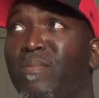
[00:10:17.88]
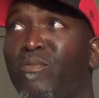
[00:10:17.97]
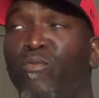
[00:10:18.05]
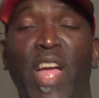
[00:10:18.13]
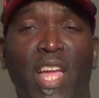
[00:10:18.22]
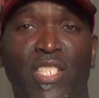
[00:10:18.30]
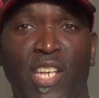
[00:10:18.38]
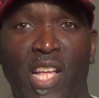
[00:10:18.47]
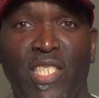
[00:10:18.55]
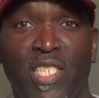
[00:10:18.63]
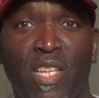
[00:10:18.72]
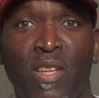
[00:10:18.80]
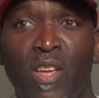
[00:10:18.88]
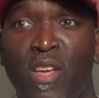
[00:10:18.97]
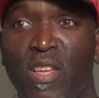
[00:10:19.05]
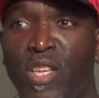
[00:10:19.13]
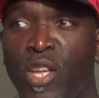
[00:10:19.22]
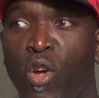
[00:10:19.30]
Rian Johnson,
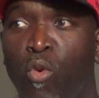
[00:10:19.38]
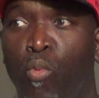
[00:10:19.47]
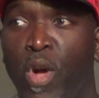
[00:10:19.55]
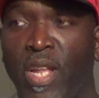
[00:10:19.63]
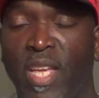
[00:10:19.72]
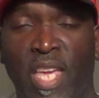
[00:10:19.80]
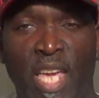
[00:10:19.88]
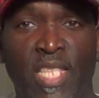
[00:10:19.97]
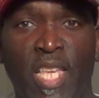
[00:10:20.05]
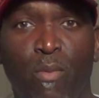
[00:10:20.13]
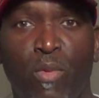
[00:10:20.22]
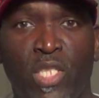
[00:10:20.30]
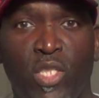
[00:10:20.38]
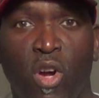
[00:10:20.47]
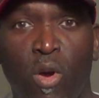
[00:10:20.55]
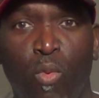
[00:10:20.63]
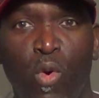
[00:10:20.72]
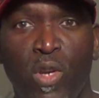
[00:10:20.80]
you know, what he did with
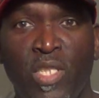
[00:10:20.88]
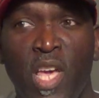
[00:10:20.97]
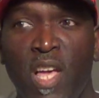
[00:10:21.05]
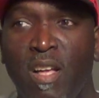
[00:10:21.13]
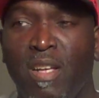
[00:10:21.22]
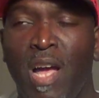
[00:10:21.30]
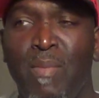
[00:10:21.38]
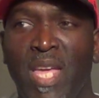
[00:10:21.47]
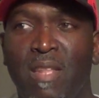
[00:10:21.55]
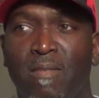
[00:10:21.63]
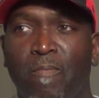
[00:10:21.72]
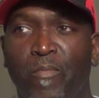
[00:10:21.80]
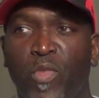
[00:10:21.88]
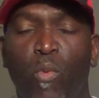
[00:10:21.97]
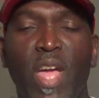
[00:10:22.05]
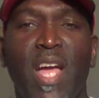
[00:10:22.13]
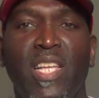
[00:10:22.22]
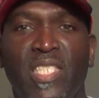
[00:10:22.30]
Star Wars? I mean, the
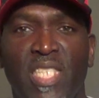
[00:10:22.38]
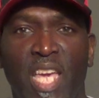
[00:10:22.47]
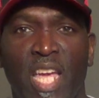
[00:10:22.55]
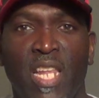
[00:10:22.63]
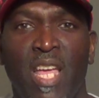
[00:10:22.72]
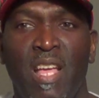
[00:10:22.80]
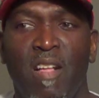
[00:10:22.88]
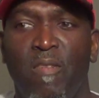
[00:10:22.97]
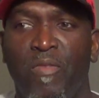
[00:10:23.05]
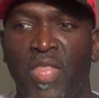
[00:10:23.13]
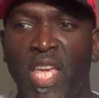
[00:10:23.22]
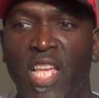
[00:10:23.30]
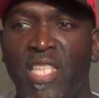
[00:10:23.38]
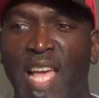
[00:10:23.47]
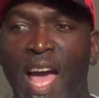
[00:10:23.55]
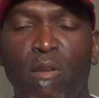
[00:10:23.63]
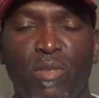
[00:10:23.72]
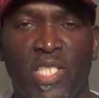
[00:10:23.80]
way I see it, these
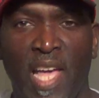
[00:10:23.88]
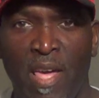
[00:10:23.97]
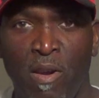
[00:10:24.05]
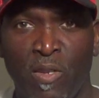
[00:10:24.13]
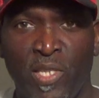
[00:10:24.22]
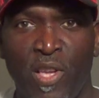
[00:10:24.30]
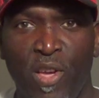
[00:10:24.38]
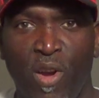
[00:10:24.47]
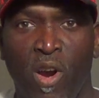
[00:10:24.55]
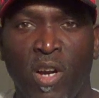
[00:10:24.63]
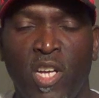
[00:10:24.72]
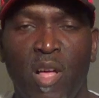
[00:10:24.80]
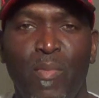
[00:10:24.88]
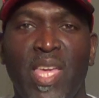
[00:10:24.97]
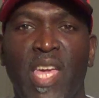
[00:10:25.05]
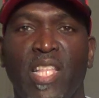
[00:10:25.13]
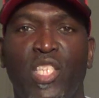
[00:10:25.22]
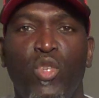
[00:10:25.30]
outsiders are
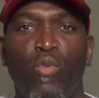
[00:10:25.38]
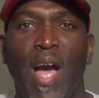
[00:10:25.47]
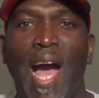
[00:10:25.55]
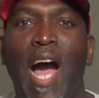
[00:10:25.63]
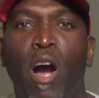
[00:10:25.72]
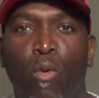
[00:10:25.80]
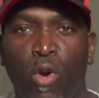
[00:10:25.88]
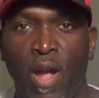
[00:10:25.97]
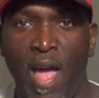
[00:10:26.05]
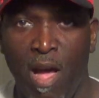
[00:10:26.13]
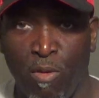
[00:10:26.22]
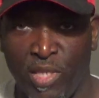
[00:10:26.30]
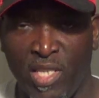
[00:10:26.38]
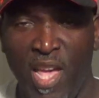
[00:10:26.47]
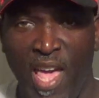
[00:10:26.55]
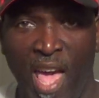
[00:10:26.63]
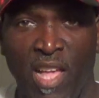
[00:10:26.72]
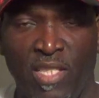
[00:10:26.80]
coming into our house
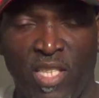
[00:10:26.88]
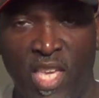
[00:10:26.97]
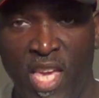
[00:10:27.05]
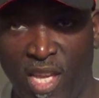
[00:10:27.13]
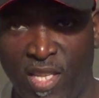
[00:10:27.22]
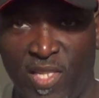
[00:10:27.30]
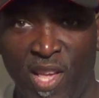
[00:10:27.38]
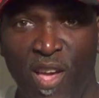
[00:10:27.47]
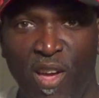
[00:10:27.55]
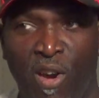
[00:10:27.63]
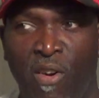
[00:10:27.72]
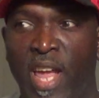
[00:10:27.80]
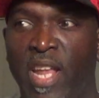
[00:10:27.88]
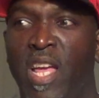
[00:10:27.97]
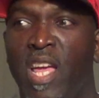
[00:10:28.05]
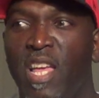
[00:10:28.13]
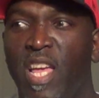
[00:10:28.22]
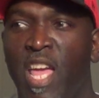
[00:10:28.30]
as geeks, all right?
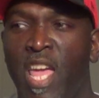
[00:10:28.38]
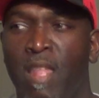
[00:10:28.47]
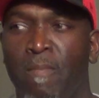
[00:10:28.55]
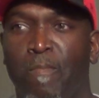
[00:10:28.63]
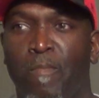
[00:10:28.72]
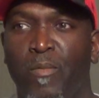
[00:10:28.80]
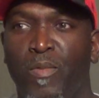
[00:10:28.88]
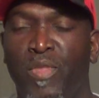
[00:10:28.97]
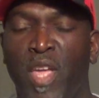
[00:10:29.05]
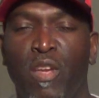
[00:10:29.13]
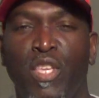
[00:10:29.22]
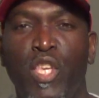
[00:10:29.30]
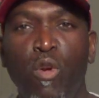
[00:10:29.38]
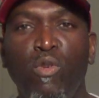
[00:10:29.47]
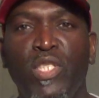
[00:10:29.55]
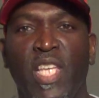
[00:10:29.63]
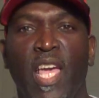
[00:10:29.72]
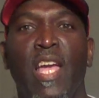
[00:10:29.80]
And they're
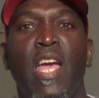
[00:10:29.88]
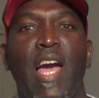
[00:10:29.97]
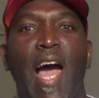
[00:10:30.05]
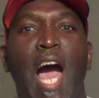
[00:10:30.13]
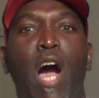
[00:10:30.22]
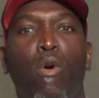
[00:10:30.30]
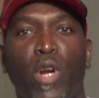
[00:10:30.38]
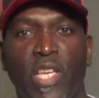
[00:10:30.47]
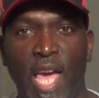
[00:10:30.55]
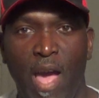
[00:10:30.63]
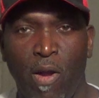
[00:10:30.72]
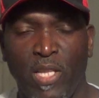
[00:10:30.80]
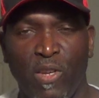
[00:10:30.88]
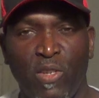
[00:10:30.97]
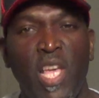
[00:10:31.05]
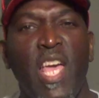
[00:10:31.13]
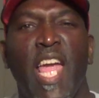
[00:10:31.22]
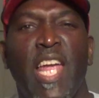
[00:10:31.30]
using our
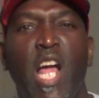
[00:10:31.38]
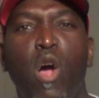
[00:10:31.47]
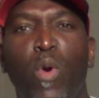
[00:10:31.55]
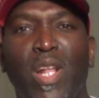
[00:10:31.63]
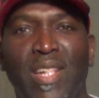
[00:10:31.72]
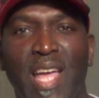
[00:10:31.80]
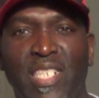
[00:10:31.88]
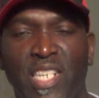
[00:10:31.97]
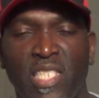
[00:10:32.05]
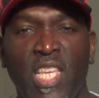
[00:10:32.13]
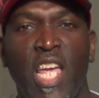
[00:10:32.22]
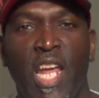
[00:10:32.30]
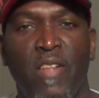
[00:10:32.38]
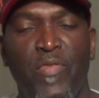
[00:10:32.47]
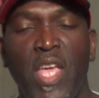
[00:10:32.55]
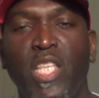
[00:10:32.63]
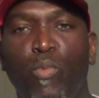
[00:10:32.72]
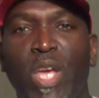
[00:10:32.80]
characters and our legends and the
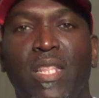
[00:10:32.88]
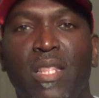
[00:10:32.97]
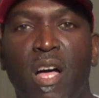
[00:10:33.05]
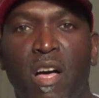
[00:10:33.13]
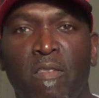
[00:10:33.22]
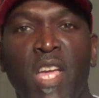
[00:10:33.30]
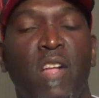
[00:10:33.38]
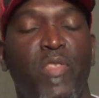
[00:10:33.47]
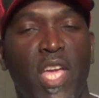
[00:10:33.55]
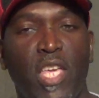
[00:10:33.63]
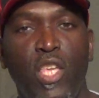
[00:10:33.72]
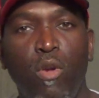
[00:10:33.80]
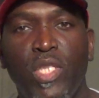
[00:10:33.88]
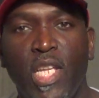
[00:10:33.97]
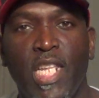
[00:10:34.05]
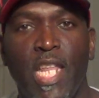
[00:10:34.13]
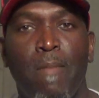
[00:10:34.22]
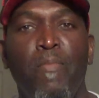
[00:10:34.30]
things we love. They're
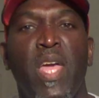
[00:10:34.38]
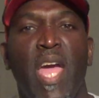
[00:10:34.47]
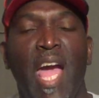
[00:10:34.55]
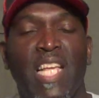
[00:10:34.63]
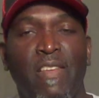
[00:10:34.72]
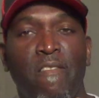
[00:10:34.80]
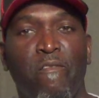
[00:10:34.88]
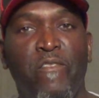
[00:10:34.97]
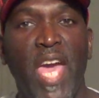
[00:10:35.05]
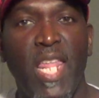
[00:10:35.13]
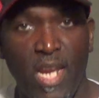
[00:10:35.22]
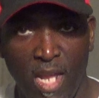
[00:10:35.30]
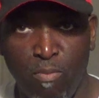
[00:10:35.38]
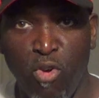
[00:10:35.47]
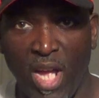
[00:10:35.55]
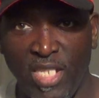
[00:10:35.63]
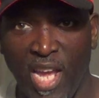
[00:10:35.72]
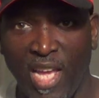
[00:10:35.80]
using them as vanity
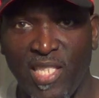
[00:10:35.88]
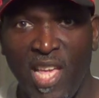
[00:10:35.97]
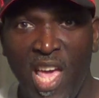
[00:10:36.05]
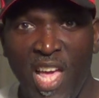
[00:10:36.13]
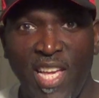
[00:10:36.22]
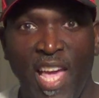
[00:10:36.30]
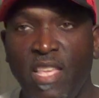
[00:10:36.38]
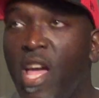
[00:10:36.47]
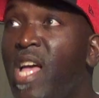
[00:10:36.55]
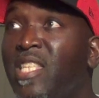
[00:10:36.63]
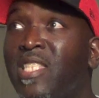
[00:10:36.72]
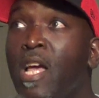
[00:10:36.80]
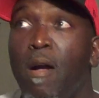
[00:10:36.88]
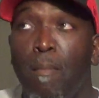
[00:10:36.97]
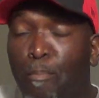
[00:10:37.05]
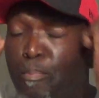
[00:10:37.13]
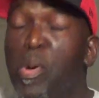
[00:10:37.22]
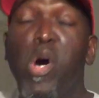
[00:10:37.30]
projects. Yes,
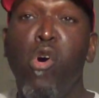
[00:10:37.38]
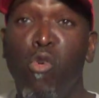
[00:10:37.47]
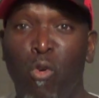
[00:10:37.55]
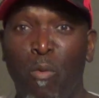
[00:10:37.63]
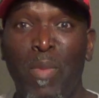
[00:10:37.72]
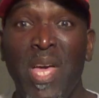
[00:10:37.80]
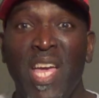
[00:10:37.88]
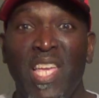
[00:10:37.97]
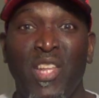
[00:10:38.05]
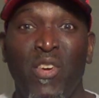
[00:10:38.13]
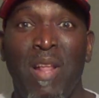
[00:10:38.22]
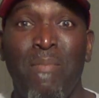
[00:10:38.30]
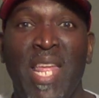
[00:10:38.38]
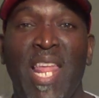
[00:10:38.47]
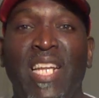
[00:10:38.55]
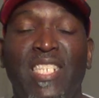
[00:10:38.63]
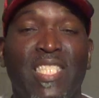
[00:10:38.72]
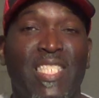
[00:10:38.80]
boom! You know what I mean?
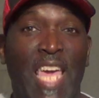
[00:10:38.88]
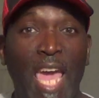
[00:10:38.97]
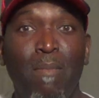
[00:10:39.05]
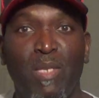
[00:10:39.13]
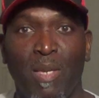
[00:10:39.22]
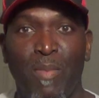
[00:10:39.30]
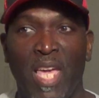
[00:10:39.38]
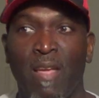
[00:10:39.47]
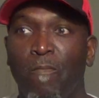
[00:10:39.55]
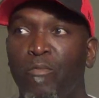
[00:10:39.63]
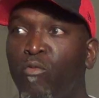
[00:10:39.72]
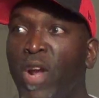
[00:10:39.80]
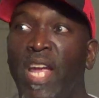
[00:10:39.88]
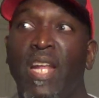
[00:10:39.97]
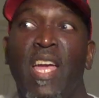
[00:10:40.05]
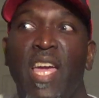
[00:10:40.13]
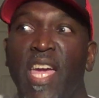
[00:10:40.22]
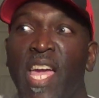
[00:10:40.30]
It just came to me, right?
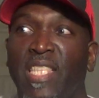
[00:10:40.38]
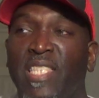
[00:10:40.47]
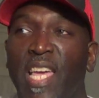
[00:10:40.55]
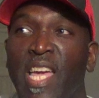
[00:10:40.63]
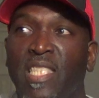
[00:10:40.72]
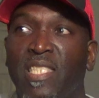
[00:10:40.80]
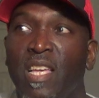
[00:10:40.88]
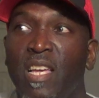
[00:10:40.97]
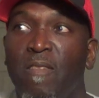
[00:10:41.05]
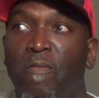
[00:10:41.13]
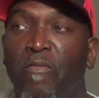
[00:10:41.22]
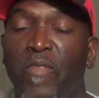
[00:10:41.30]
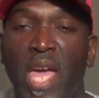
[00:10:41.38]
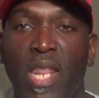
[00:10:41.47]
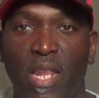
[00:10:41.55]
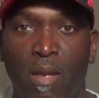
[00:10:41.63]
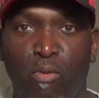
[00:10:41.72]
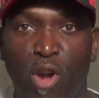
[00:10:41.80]
It's
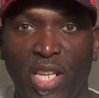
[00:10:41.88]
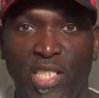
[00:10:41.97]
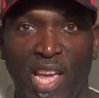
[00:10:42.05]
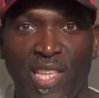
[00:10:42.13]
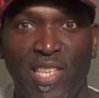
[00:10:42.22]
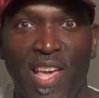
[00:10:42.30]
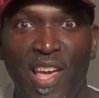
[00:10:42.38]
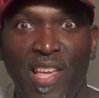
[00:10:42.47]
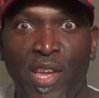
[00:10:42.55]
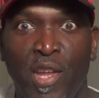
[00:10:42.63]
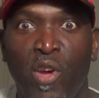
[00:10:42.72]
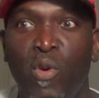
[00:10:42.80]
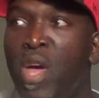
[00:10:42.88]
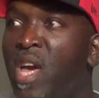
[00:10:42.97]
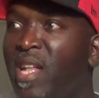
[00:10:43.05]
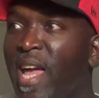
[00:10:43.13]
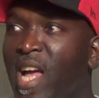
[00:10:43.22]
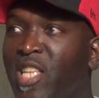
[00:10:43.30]
vanity projects, you know?
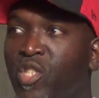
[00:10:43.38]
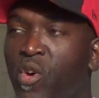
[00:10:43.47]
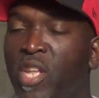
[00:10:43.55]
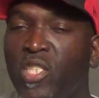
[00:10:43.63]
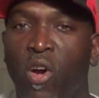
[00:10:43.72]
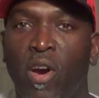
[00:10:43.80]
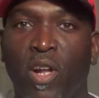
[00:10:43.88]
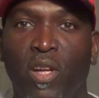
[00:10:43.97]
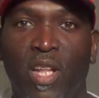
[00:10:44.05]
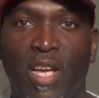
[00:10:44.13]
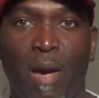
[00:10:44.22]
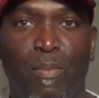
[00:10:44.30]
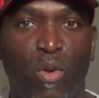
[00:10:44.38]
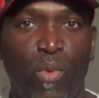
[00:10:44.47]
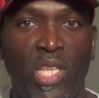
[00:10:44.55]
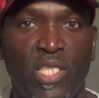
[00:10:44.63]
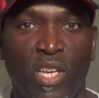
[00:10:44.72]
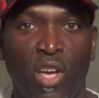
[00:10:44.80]
Like, I saw this article a couple of
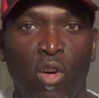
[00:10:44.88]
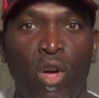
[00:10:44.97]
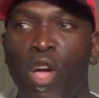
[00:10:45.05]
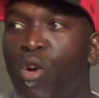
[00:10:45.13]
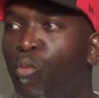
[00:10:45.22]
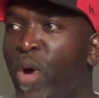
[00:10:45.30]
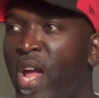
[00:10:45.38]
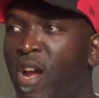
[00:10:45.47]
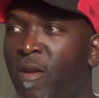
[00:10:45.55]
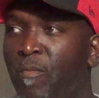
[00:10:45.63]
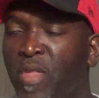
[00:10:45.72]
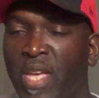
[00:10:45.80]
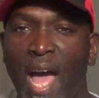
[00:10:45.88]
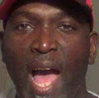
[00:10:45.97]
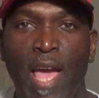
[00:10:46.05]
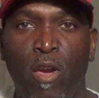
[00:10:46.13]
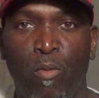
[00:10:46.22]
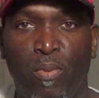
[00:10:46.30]
weeks ago where the
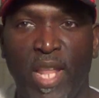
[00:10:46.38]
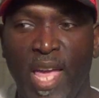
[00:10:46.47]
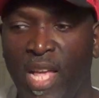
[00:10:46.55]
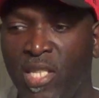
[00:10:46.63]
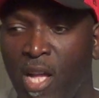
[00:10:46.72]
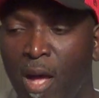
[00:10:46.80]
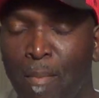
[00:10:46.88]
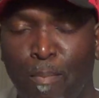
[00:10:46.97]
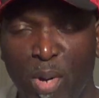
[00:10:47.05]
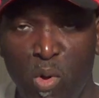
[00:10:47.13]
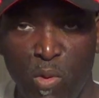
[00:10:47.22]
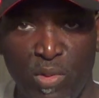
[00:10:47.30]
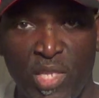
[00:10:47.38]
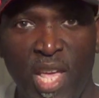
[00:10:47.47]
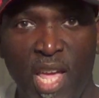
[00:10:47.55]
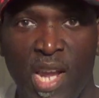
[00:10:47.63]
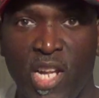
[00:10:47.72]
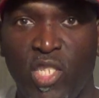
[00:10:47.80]
guy who plays Bones
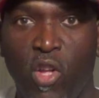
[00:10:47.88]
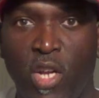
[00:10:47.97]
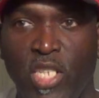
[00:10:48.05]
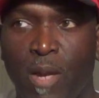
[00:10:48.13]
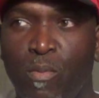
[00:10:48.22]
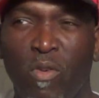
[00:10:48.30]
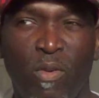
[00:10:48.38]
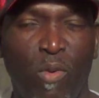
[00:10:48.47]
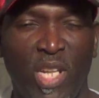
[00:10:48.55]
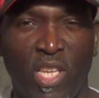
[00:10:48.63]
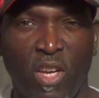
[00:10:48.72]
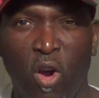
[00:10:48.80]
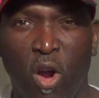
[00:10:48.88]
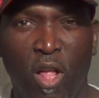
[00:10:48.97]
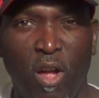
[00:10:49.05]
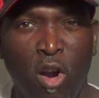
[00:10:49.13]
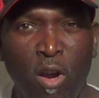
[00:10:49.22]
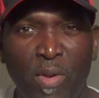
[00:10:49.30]
in the Star Trek movie, what is it,
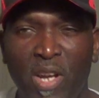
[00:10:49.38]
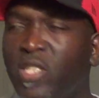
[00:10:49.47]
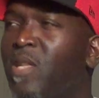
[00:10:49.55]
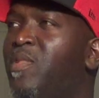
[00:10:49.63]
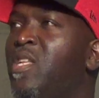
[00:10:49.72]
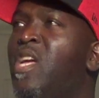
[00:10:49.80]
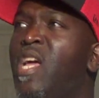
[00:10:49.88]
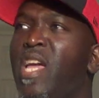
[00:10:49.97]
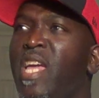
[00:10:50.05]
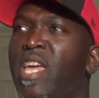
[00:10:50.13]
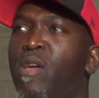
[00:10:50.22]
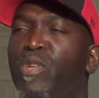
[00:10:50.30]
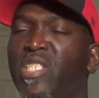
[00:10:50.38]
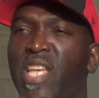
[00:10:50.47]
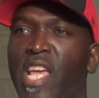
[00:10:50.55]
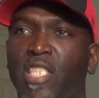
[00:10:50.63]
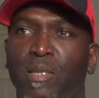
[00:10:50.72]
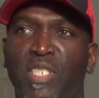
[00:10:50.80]
Carl Urban or something? He was
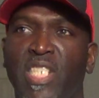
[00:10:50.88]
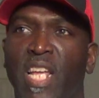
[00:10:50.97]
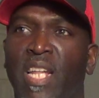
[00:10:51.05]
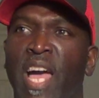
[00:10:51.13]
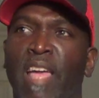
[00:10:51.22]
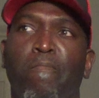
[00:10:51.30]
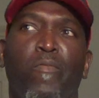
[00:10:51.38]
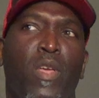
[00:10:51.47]
saying some shit like,